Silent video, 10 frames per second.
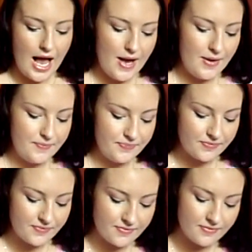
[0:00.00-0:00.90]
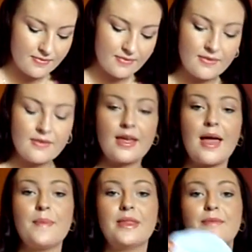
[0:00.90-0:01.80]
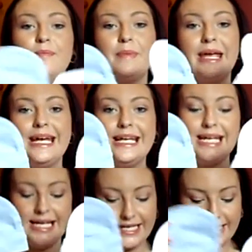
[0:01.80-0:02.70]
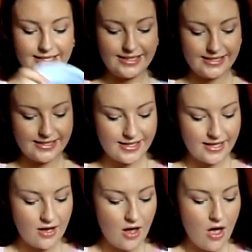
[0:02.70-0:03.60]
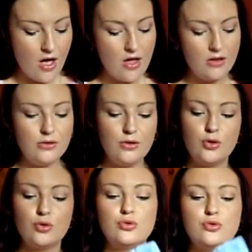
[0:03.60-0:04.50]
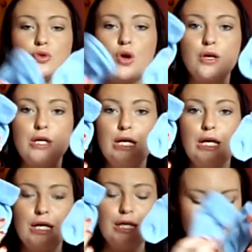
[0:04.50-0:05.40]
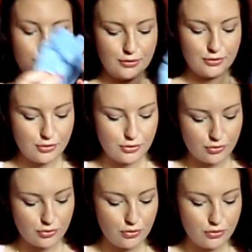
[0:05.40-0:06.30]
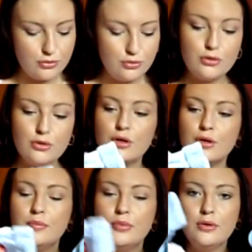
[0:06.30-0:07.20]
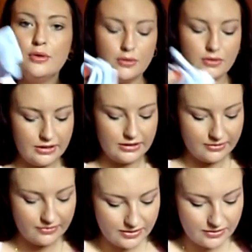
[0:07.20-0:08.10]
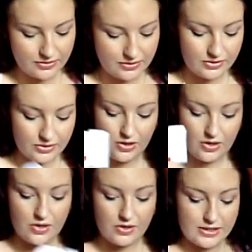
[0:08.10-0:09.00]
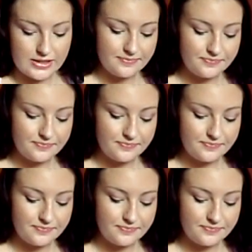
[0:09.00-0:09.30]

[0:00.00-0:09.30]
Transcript: Um, a couple of beanies, little sockies, which are just so adorable. Lots of little socks.